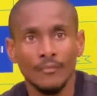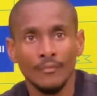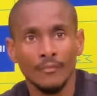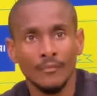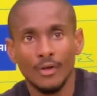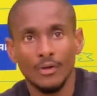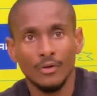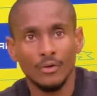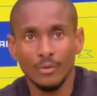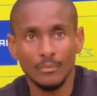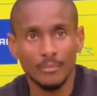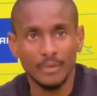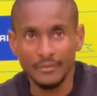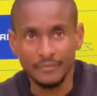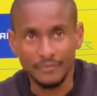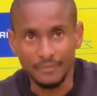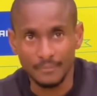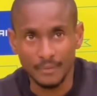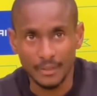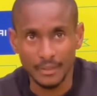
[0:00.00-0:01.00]
at. No, my,
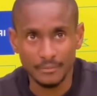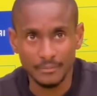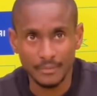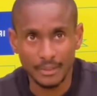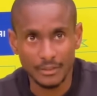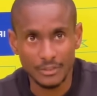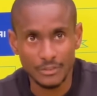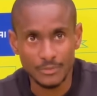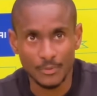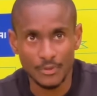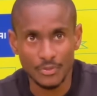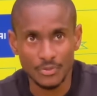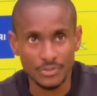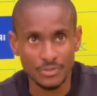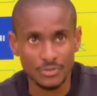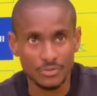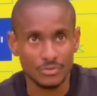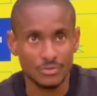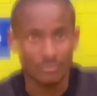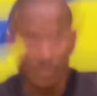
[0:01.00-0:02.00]
my, my response
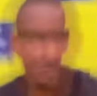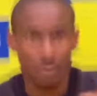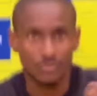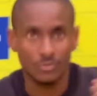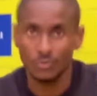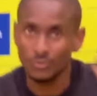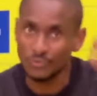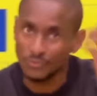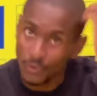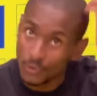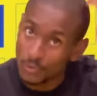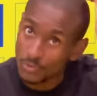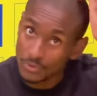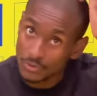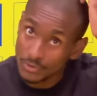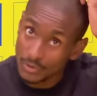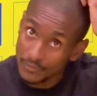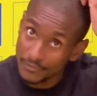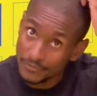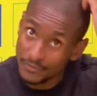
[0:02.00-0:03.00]
is, is
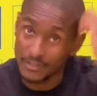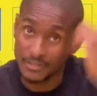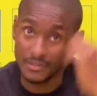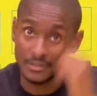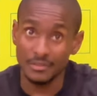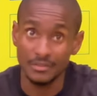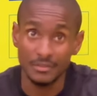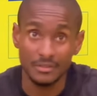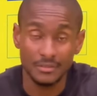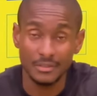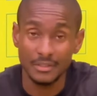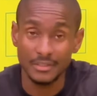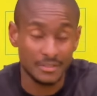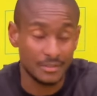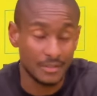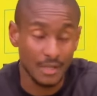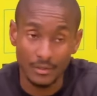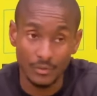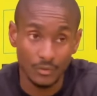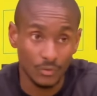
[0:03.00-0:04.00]
twofold. The first is it's
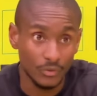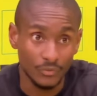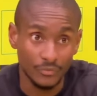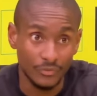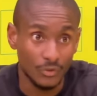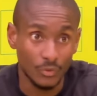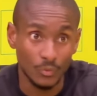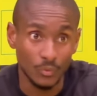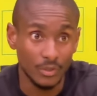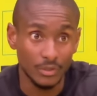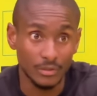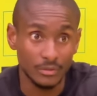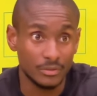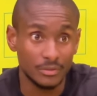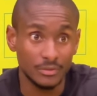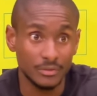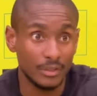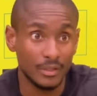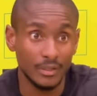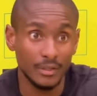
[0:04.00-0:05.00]
done all over the world.
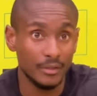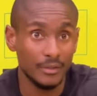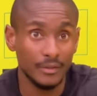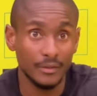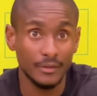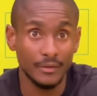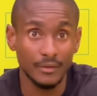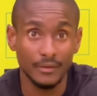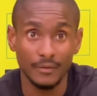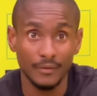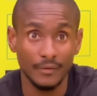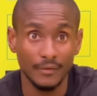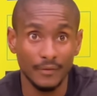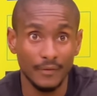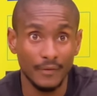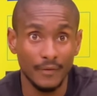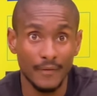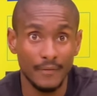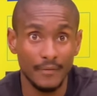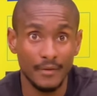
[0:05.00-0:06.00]

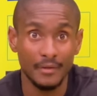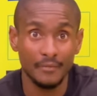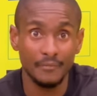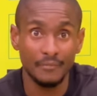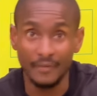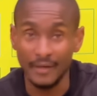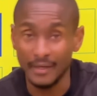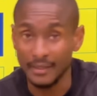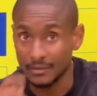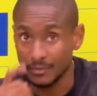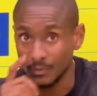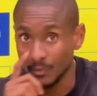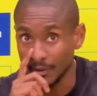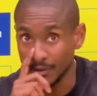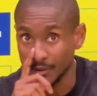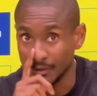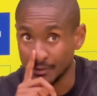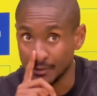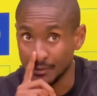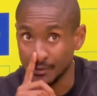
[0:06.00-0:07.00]
Uh, in fact,
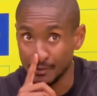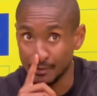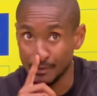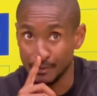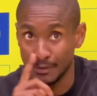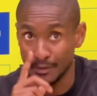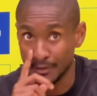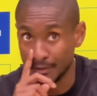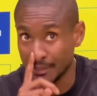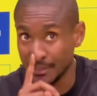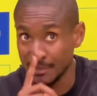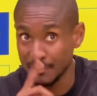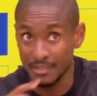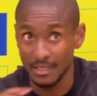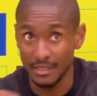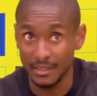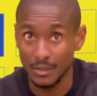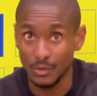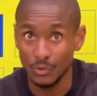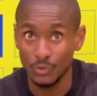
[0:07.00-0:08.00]
what the, the, teams
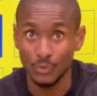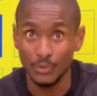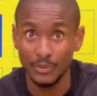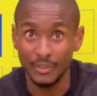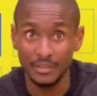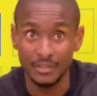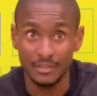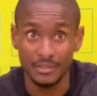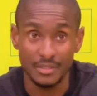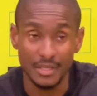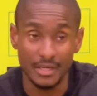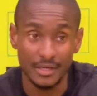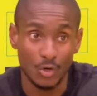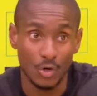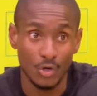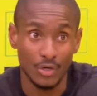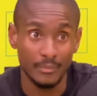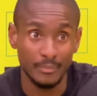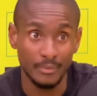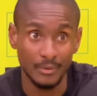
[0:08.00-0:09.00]
are now doing is they
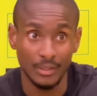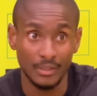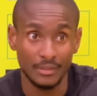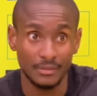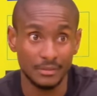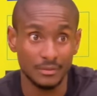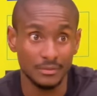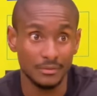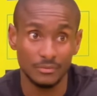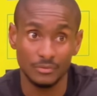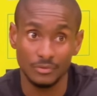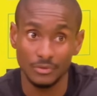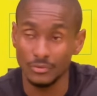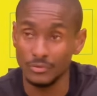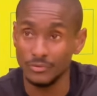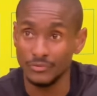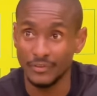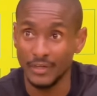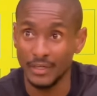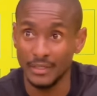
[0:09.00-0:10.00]
collaborate. So
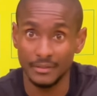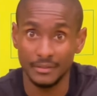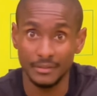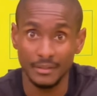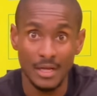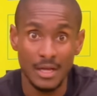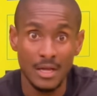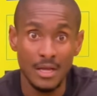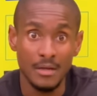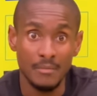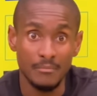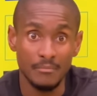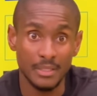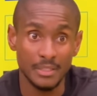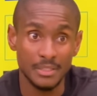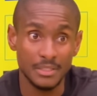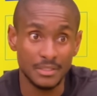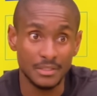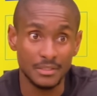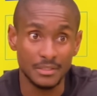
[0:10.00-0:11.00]
you find
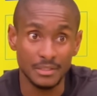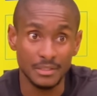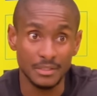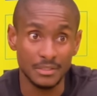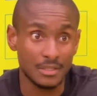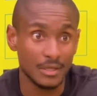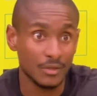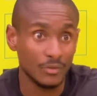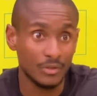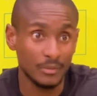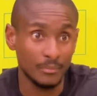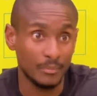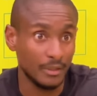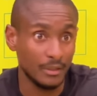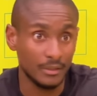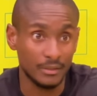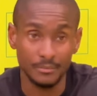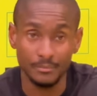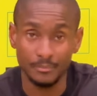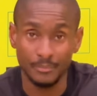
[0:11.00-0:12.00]
Man City's South
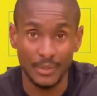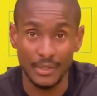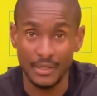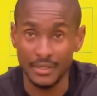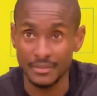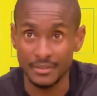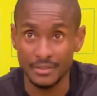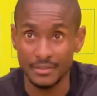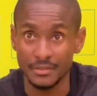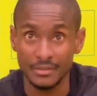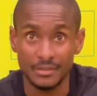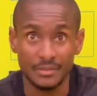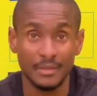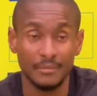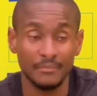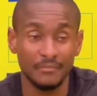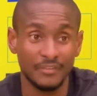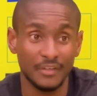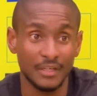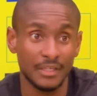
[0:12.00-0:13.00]
American players in the
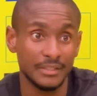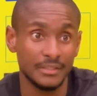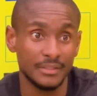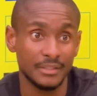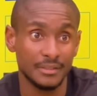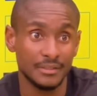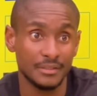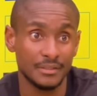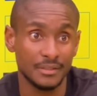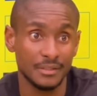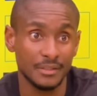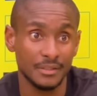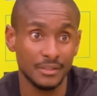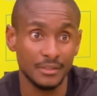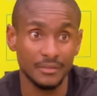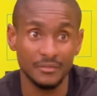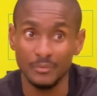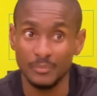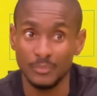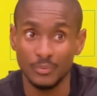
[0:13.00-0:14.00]
same flight as uh,
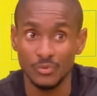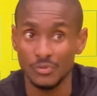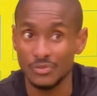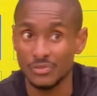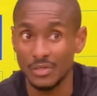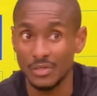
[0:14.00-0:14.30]
Liverpool's